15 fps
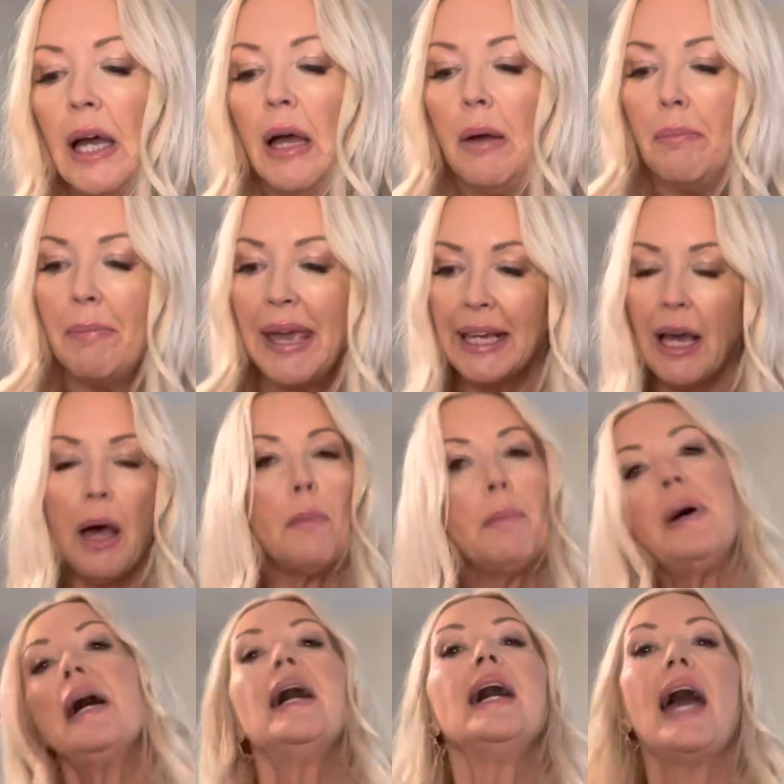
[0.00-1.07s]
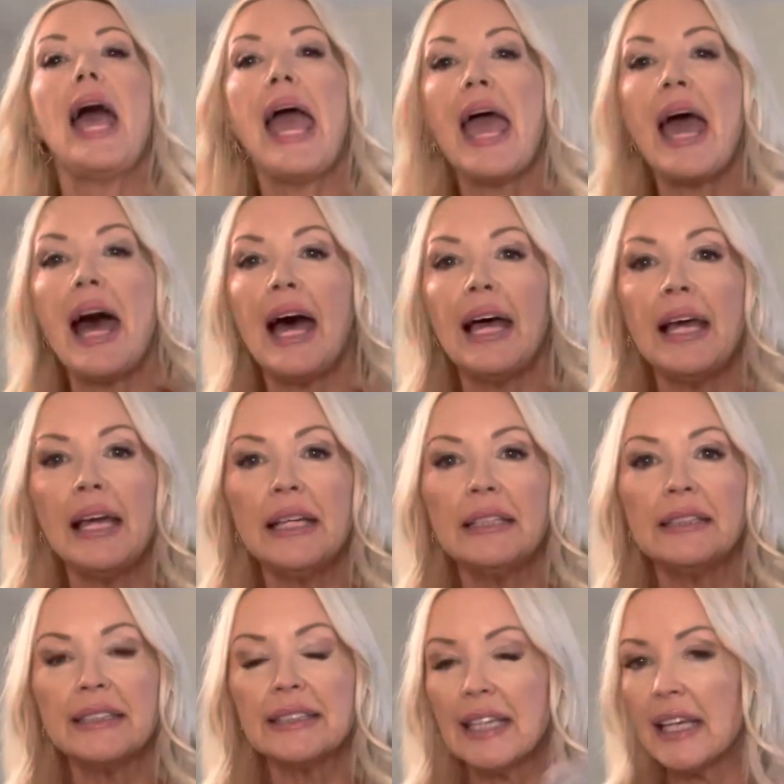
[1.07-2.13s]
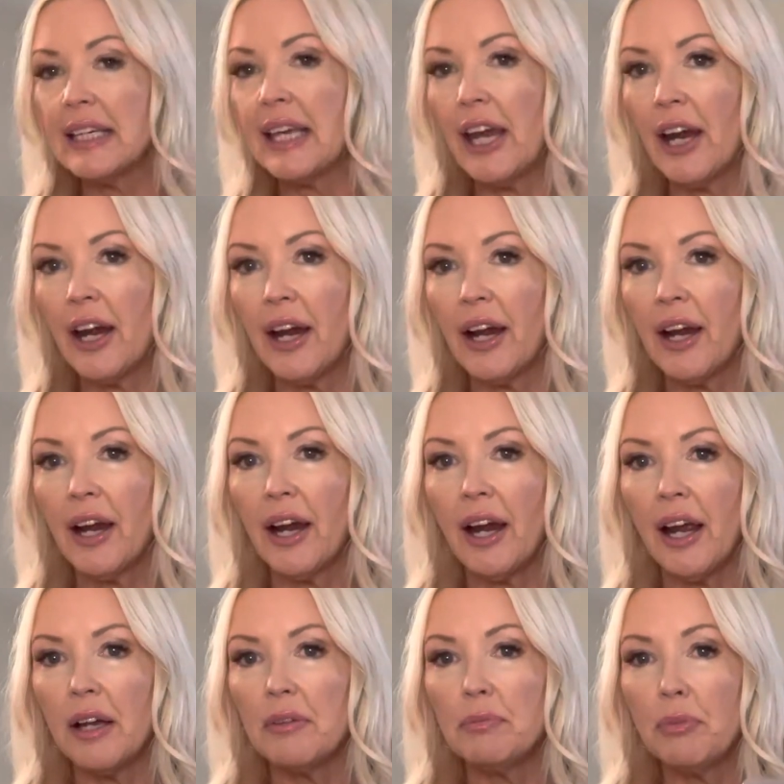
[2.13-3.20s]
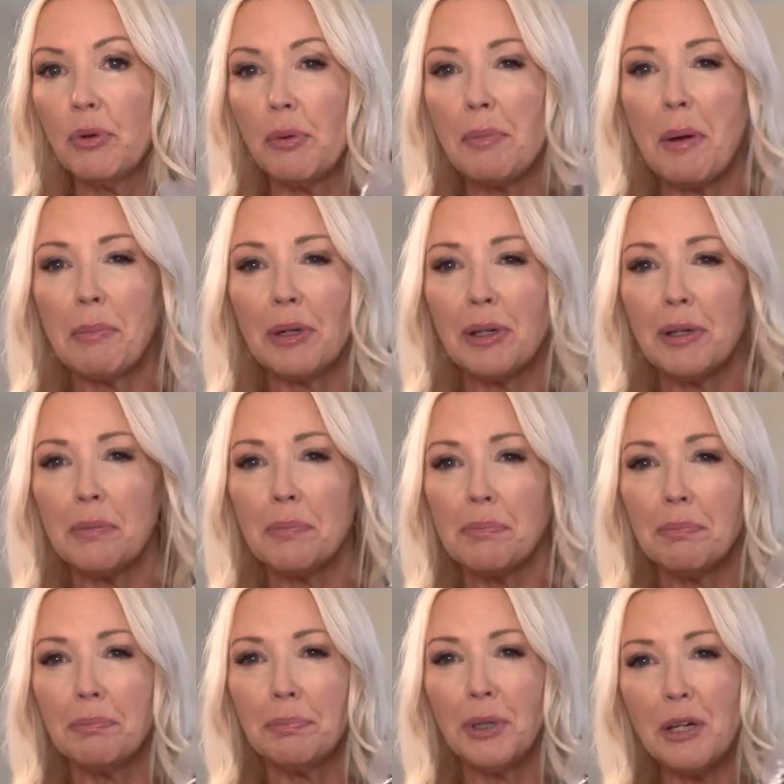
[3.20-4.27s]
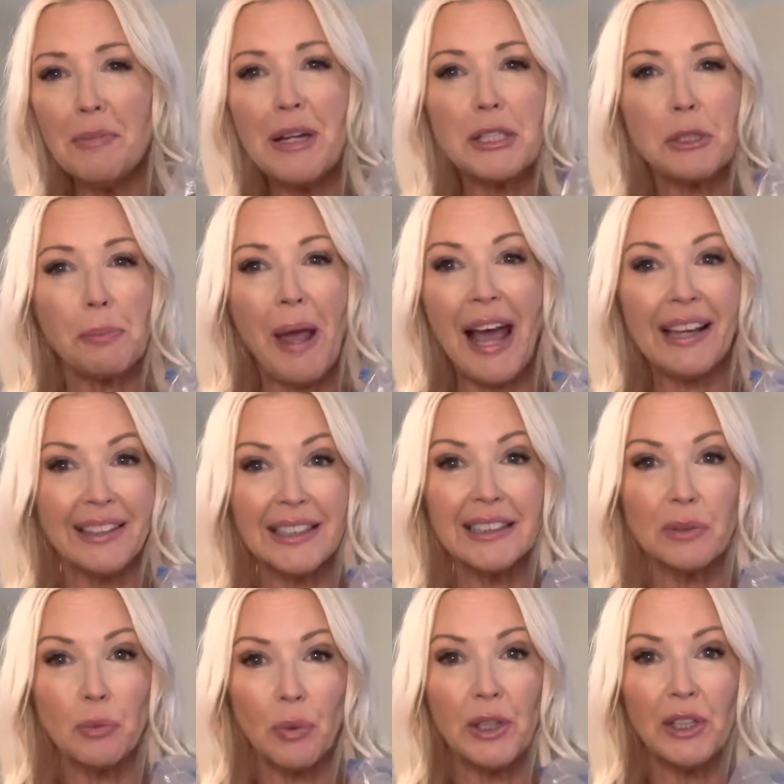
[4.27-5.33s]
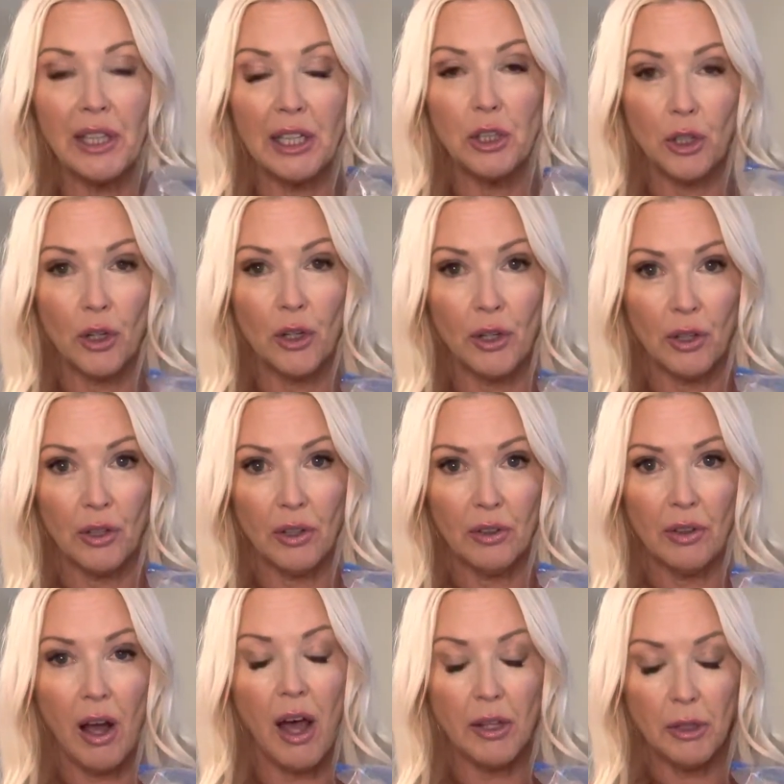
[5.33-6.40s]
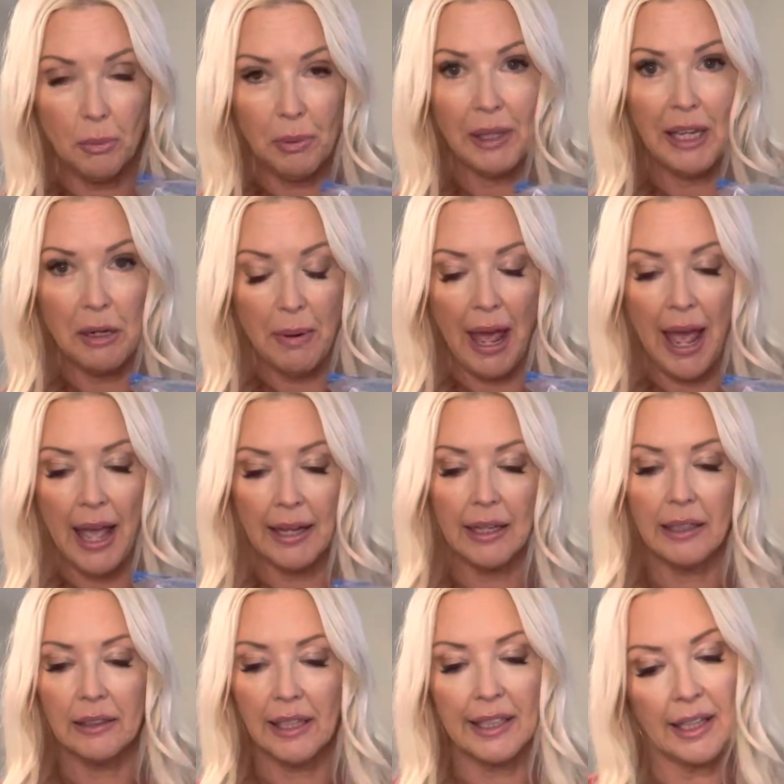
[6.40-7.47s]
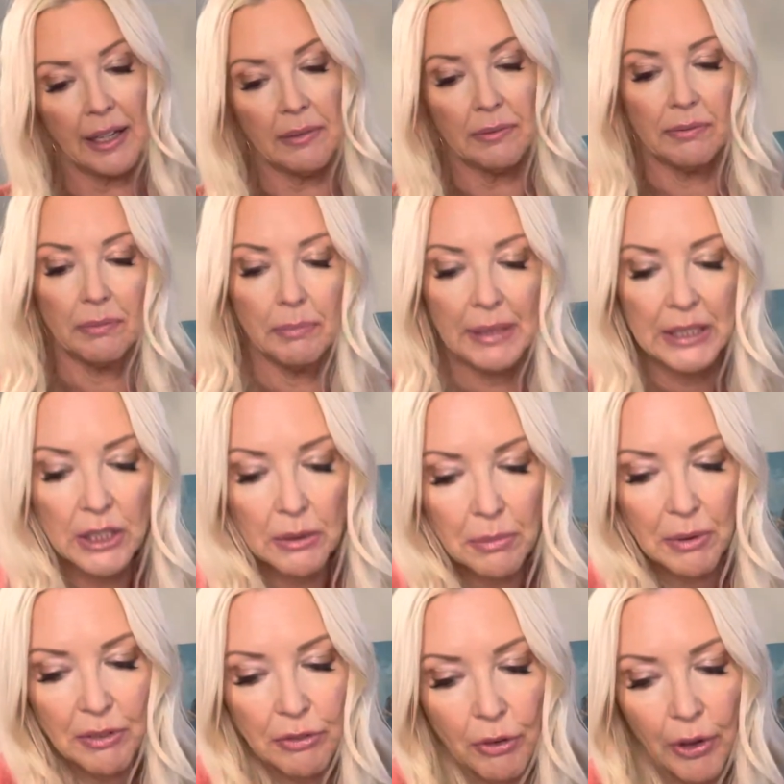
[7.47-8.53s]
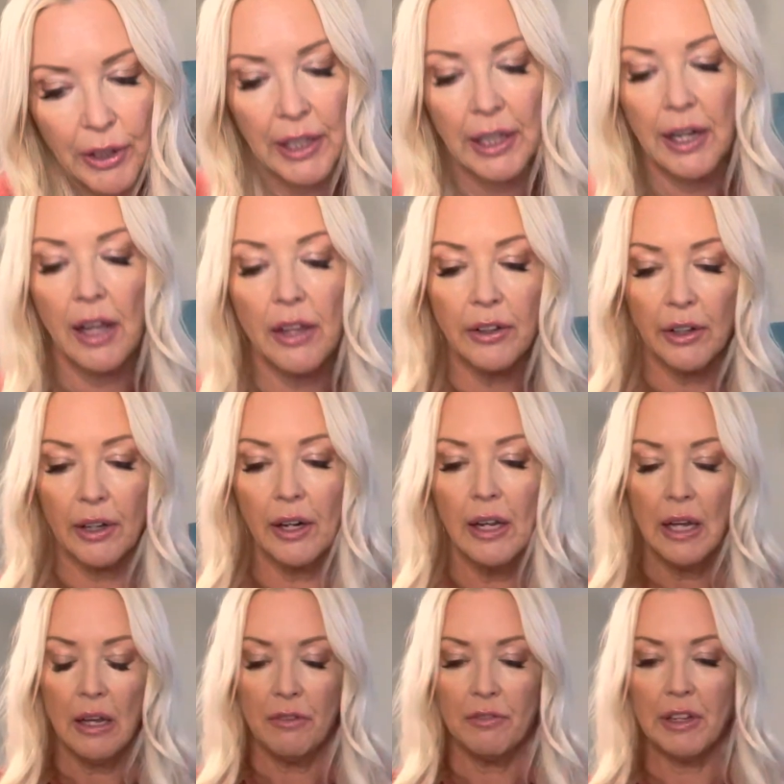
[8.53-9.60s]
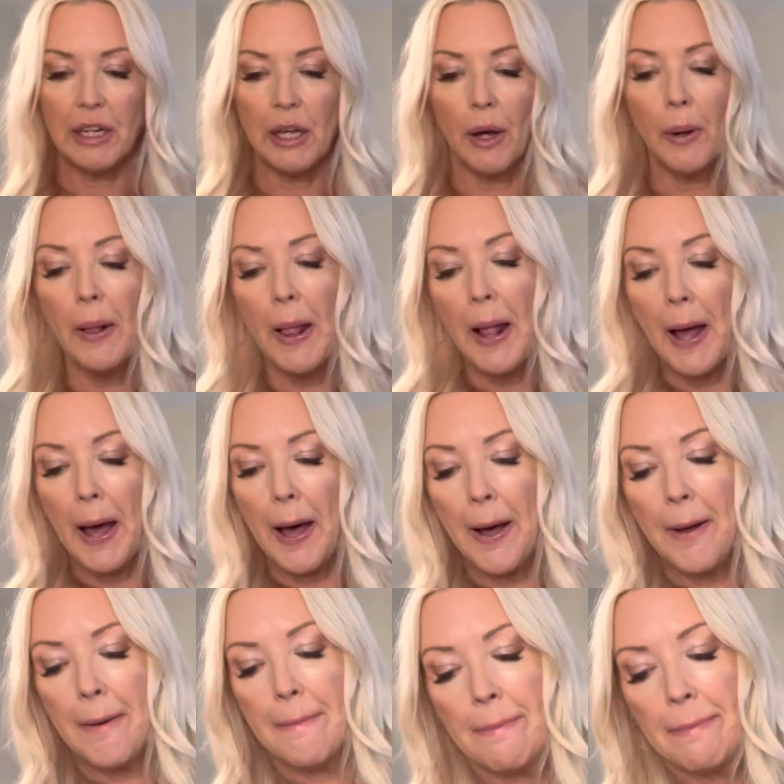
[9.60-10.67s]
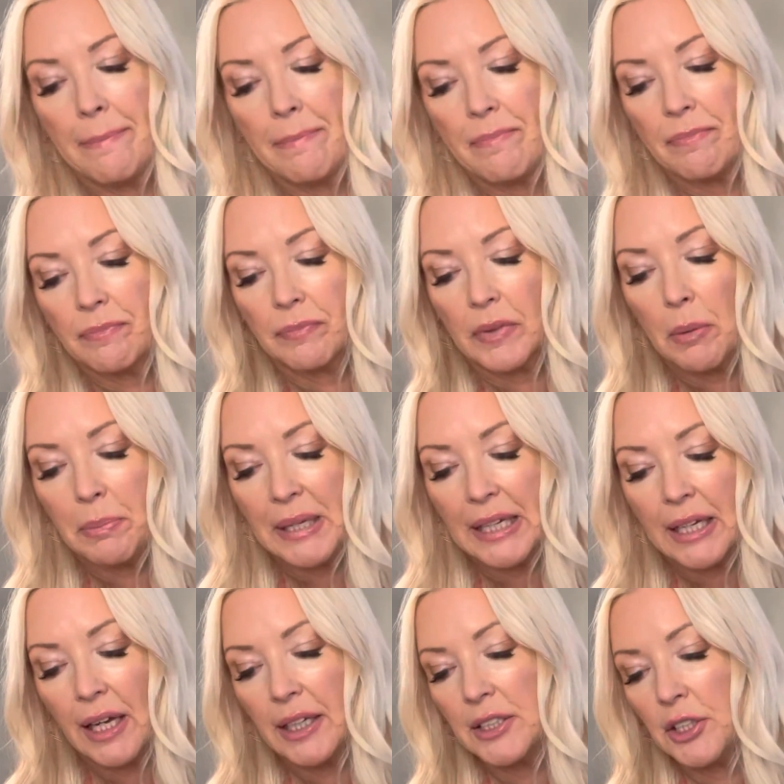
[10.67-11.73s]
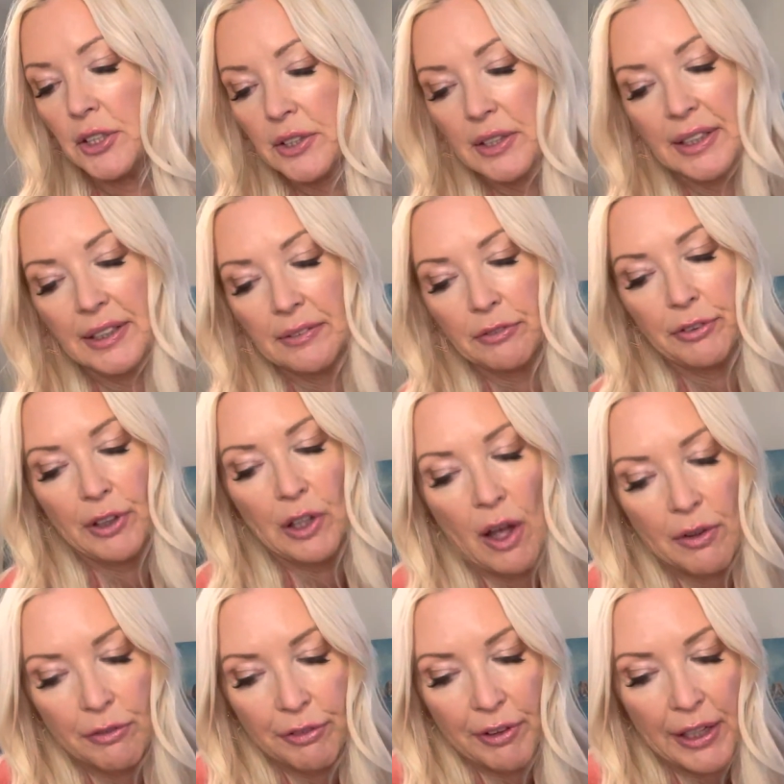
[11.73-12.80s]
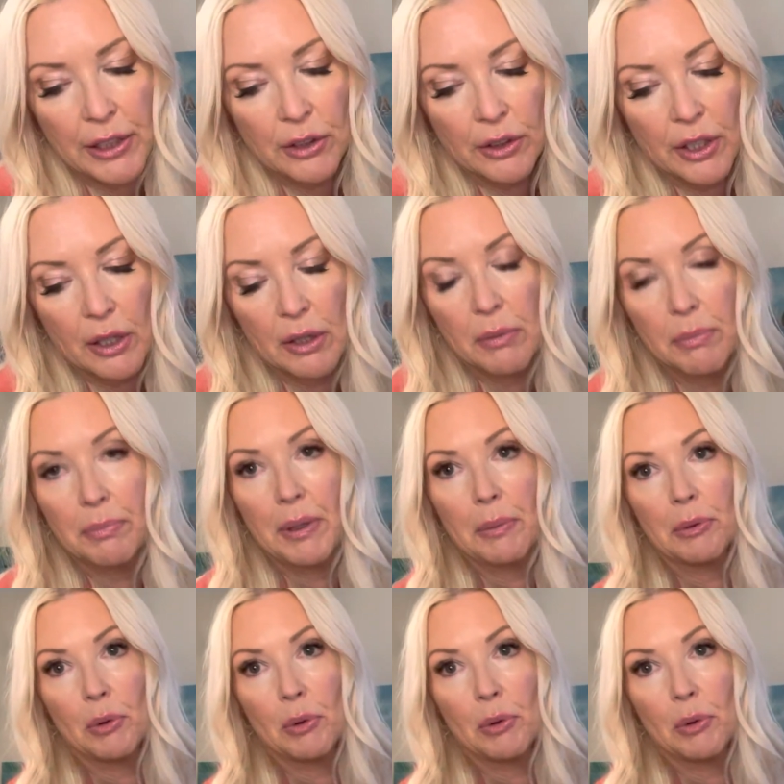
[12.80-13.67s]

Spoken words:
Makeup and skincare, remember, pretty much pack this within your on the plane bag, like I mentioned before in another video, because for a long flight, you're gonna be able to